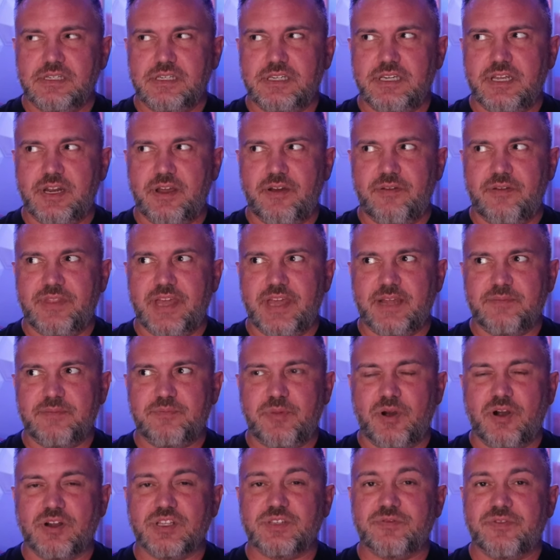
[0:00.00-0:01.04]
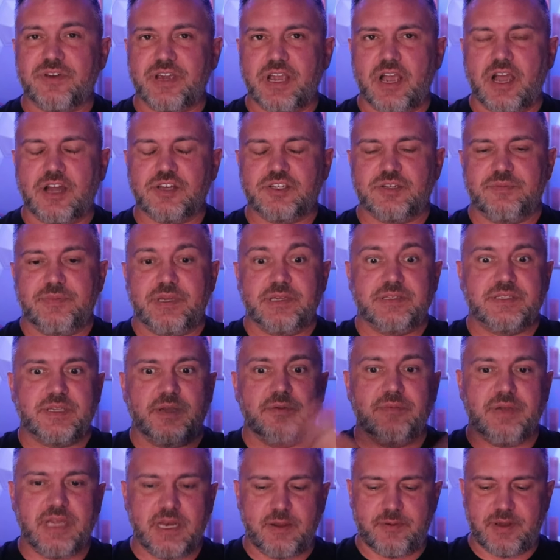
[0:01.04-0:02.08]
you know, that part's very odd to me.
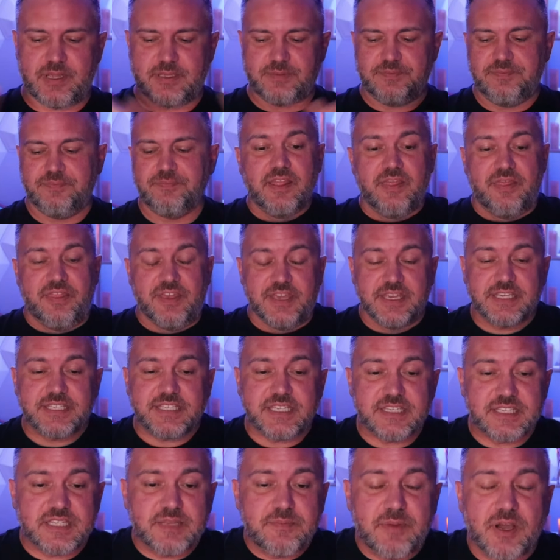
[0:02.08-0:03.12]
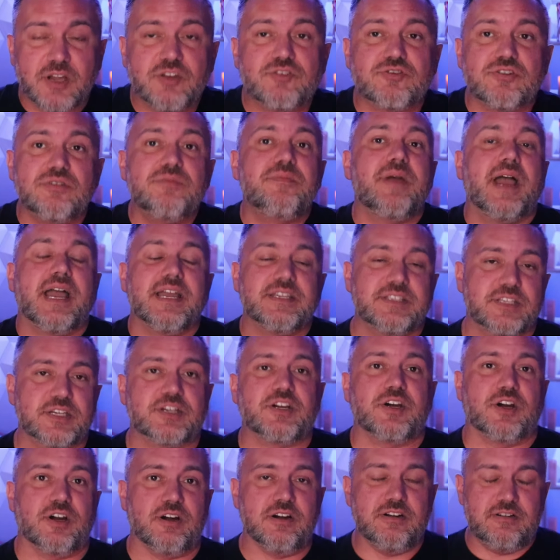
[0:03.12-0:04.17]
So anyways, this is the Mushroom
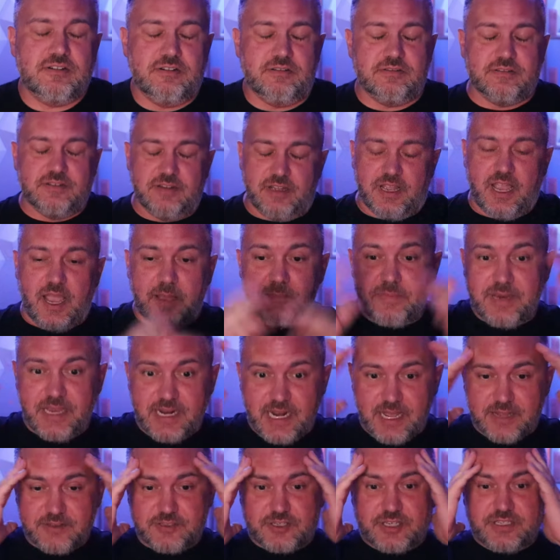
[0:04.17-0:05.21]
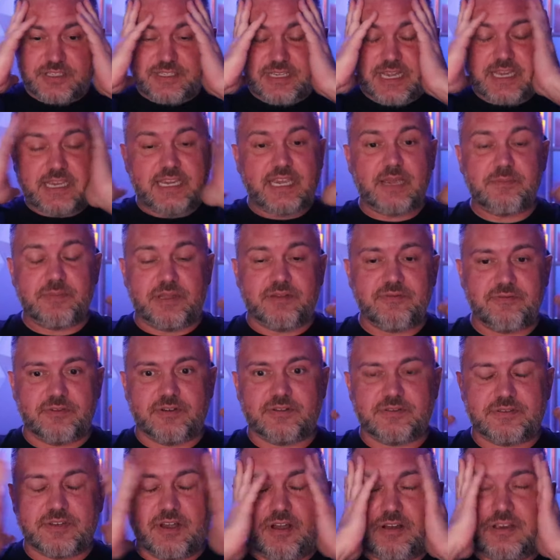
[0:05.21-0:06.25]
Massacre. I mean, I just, I can't believe we're
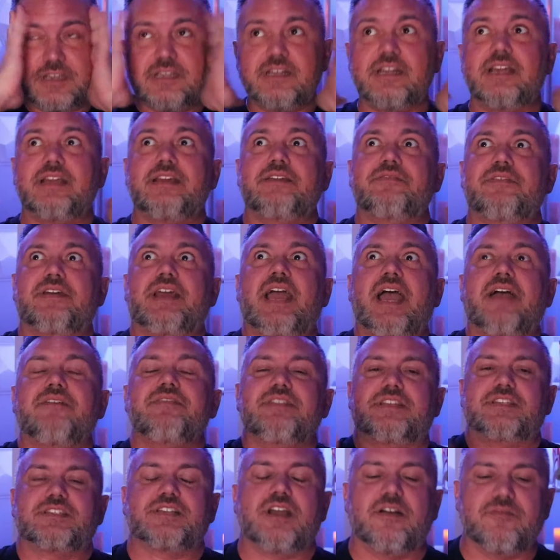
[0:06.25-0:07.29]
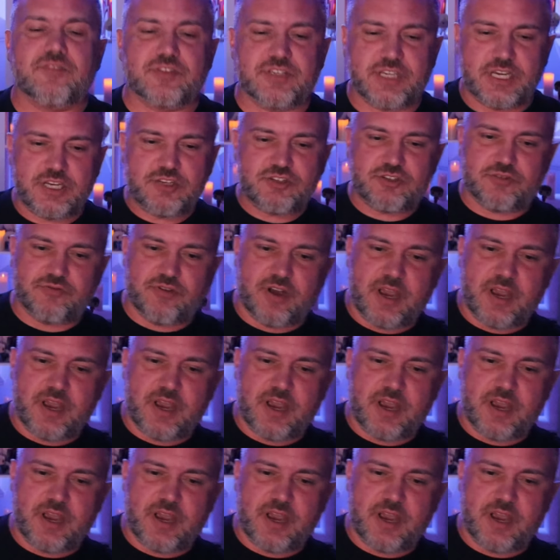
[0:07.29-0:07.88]
talking, even having this conversation,